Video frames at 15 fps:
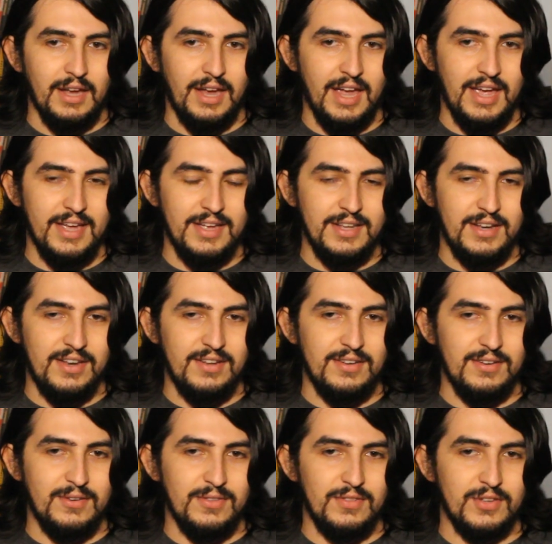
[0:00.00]
And
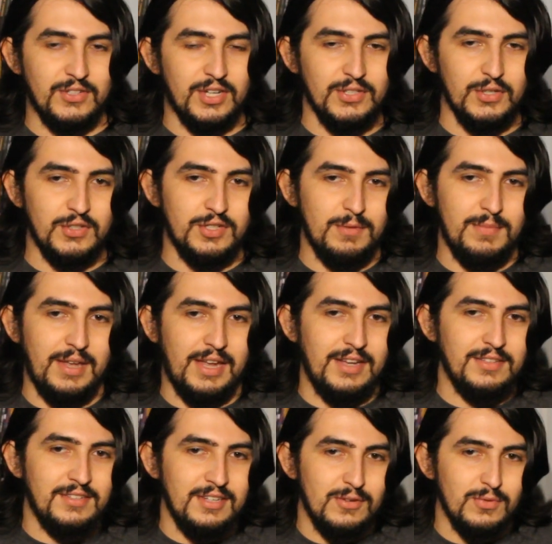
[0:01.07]
there's also some
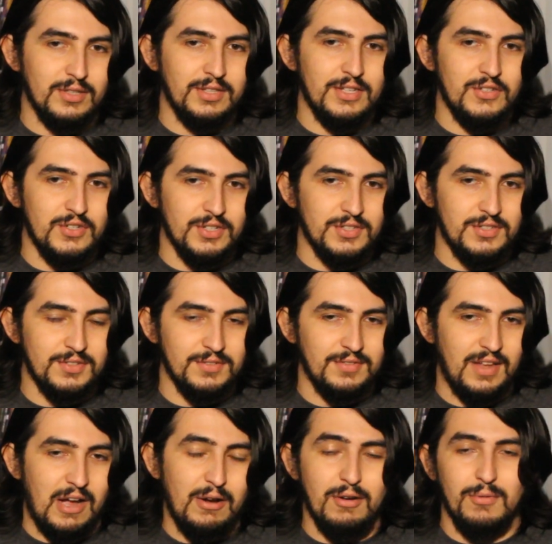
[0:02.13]
anti-religious,
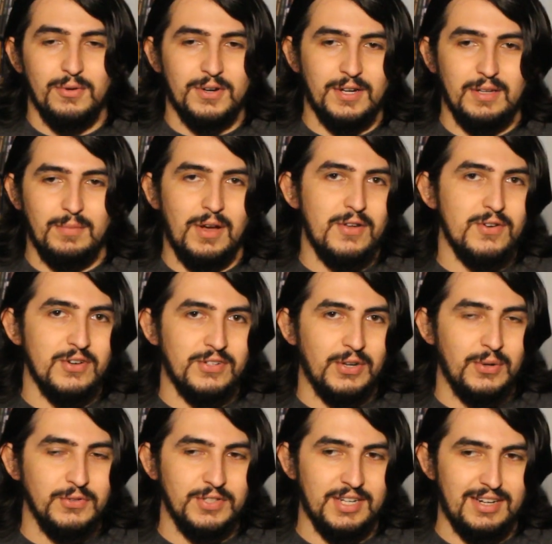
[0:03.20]
I don't even want to call them
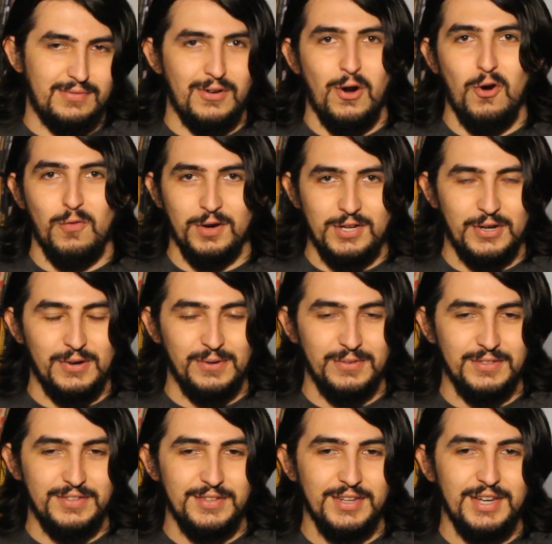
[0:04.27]
undertones, they're kind of
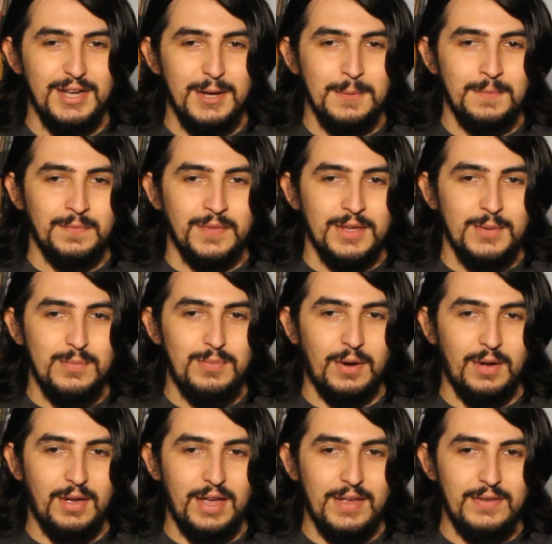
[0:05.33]
overtones.
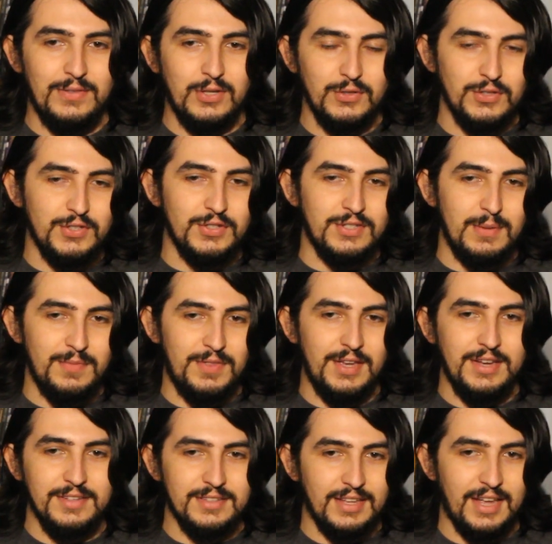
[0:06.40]
But those are just some
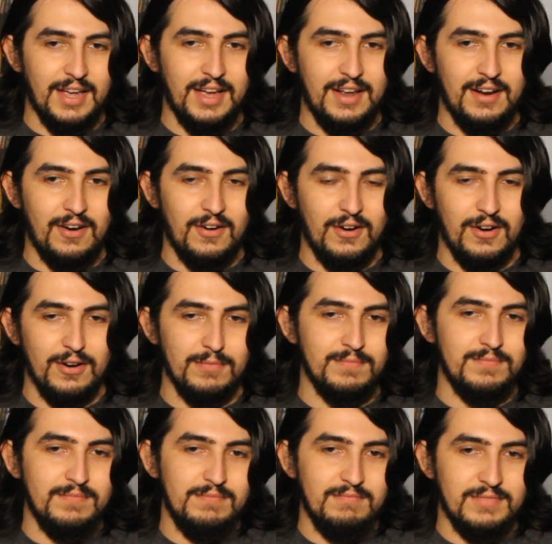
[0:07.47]
things that
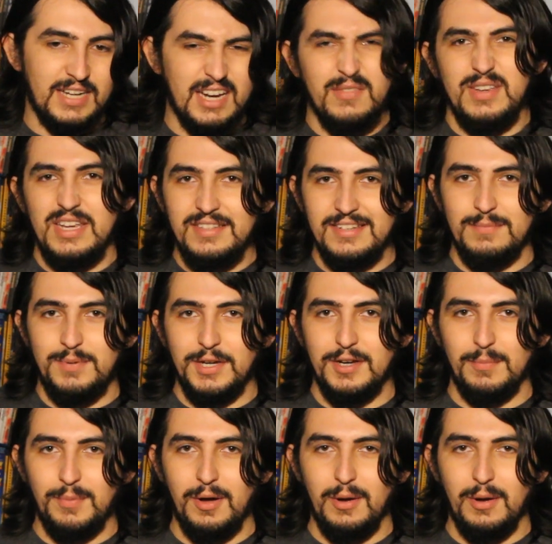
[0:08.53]
are kind of easy to pick up